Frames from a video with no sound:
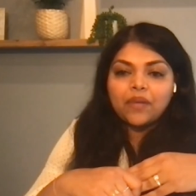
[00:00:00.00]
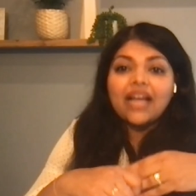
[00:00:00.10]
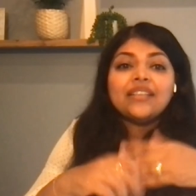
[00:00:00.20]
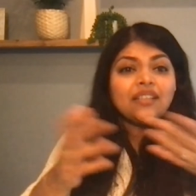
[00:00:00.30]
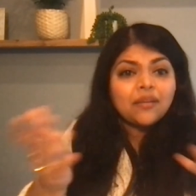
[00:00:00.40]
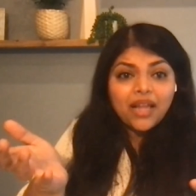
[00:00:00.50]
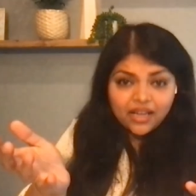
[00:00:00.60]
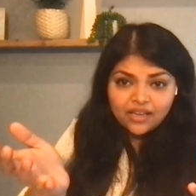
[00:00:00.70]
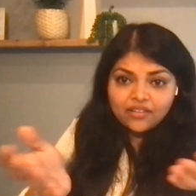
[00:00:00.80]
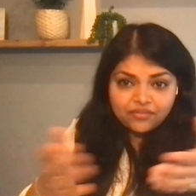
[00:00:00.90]
I did
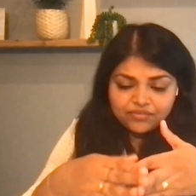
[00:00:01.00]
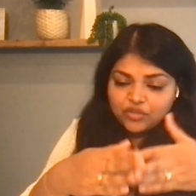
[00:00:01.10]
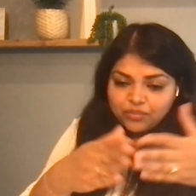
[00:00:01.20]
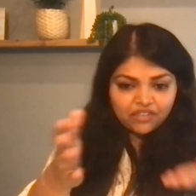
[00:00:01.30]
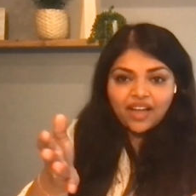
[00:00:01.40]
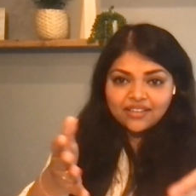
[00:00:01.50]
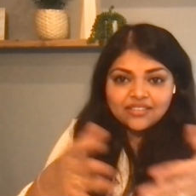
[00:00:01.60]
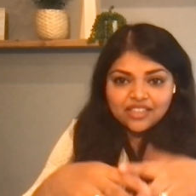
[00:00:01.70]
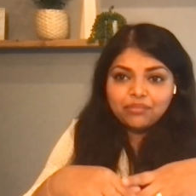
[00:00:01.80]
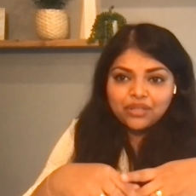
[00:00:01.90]
apply to be a
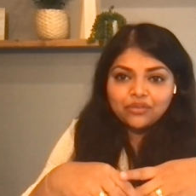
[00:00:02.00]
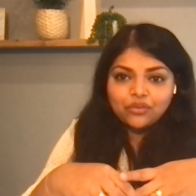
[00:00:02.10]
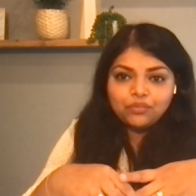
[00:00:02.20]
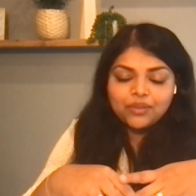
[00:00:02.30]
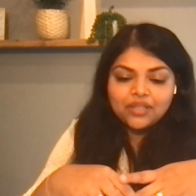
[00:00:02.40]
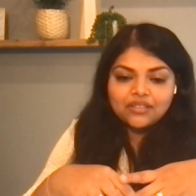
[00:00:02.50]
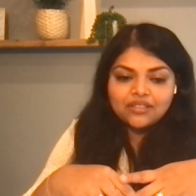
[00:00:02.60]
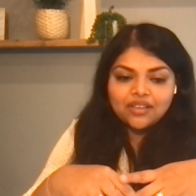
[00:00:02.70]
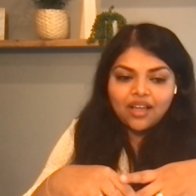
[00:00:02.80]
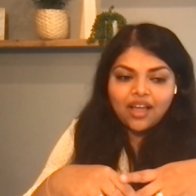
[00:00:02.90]
faculty in BU, but
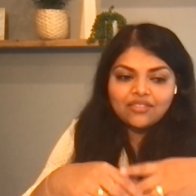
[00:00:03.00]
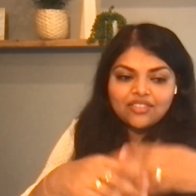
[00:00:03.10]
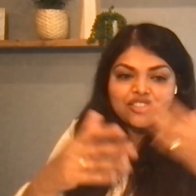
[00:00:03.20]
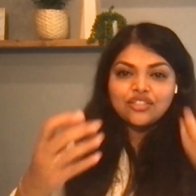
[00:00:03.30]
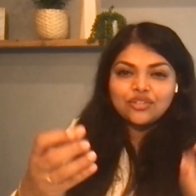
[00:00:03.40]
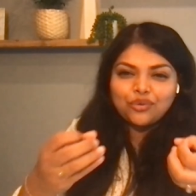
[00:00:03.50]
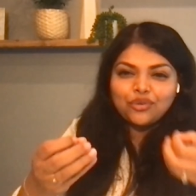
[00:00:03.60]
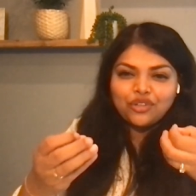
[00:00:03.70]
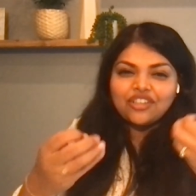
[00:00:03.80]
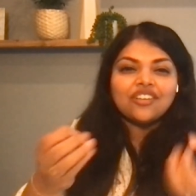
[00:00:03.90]
I was so
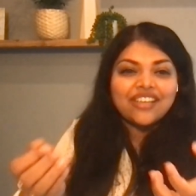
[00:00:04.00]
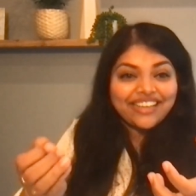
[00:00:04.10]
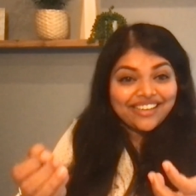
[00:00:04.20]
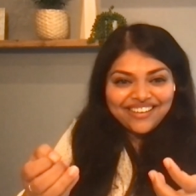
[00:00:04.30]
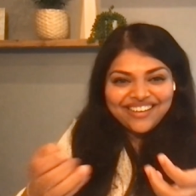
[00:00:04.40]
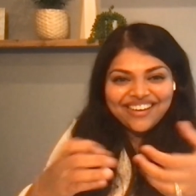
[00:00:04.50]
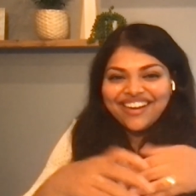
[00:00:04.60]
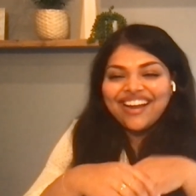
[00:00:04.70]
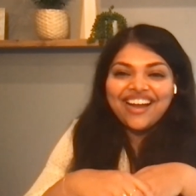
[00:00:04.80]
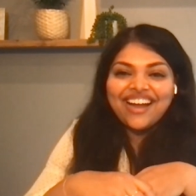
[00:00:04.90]
green
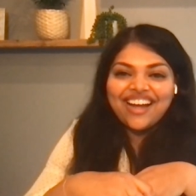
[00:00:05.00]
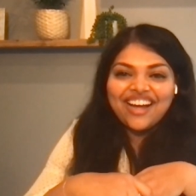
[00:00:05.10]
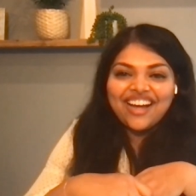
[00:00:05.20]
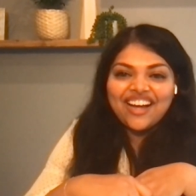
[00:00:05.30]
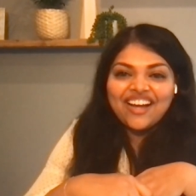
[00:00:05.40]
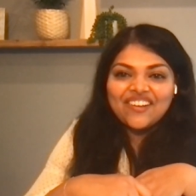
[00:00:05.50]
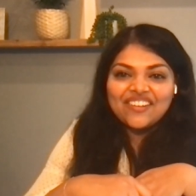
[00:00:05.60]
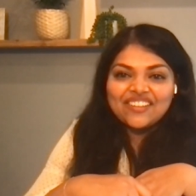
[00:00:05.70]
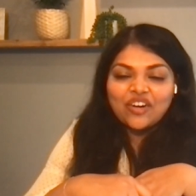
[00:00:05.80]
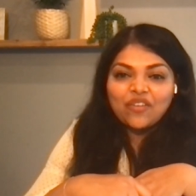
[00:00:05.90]

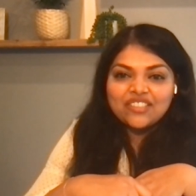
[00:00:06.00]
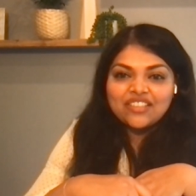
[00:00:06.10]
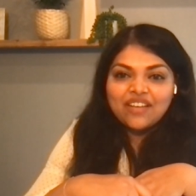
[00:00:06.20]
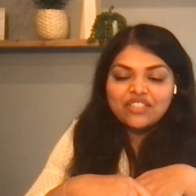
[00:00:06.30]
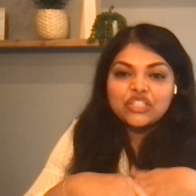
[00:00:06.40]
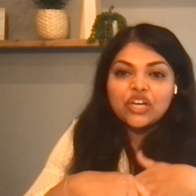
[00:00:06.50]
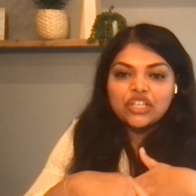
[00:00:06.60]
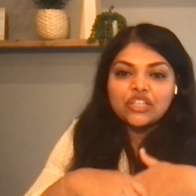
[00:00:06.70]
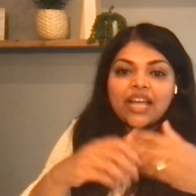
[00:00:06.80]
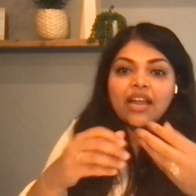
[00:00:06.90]
that obviously I was not a
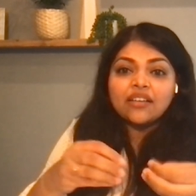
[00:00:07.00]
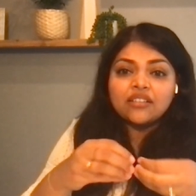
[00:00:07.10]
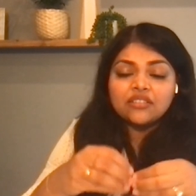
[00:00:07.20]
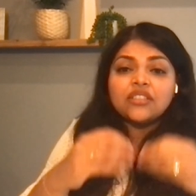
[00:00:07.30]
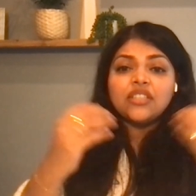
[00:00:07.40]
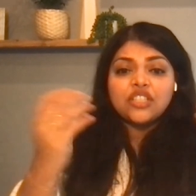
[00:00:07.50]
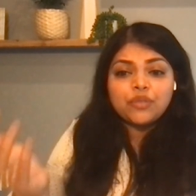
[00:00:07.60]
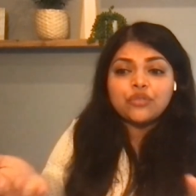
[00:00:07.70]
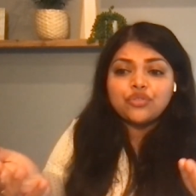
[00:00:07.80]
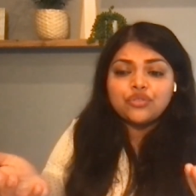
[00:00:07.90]
good candidate to teach
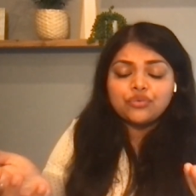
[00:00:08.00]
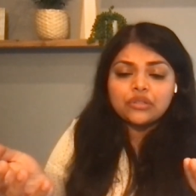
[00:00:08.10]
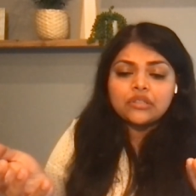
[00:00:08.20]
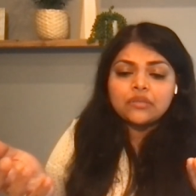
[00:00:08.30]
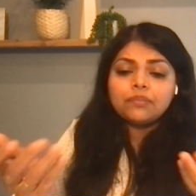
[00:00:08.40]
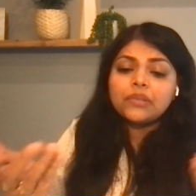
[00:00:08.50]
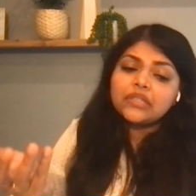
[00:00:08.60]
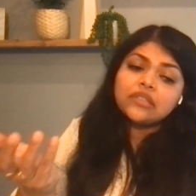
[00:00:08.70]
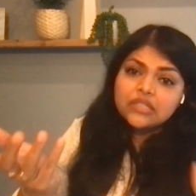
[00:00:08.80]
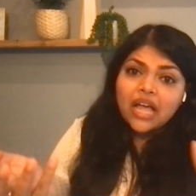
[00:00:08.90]
BU students
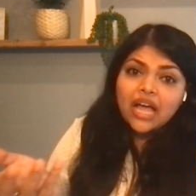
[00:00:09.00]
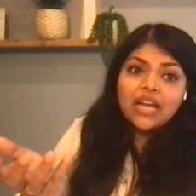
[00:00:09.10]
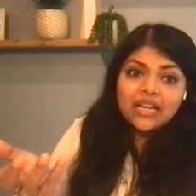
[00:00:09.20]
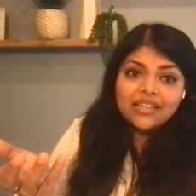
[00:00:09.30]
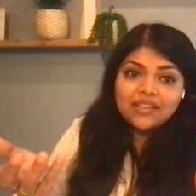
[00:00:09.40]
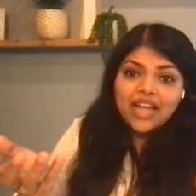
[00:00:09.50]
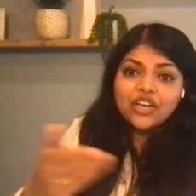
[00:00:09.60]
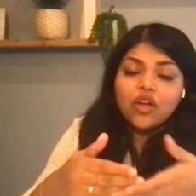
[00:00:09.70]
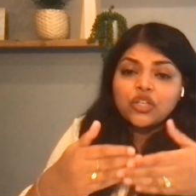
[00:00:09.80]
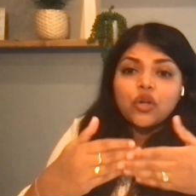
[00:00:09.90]
because I had
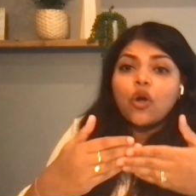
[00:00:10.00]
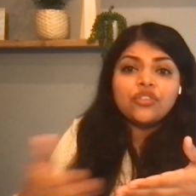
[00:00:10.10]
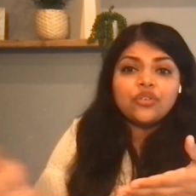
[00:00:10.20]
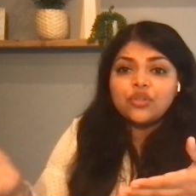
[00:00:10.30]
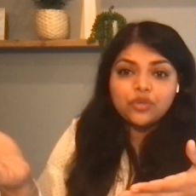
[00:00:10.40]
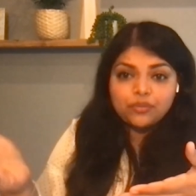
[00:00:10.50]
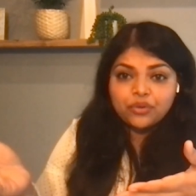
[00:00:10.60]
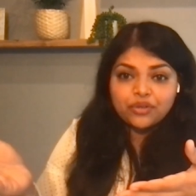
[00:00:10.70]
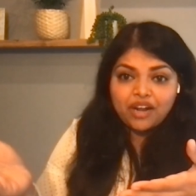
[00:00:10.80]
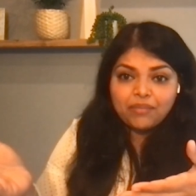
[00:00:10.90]
not gone through the whole
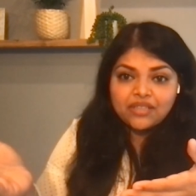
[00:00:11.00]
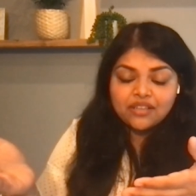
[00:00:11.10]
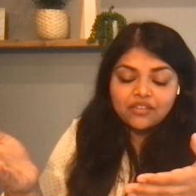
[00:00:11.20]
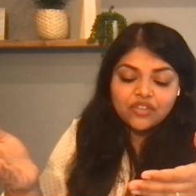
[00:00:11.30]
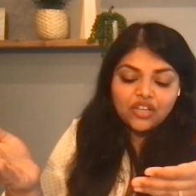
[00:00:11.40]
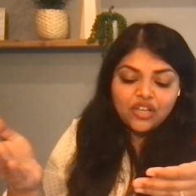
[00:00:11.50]
program myself.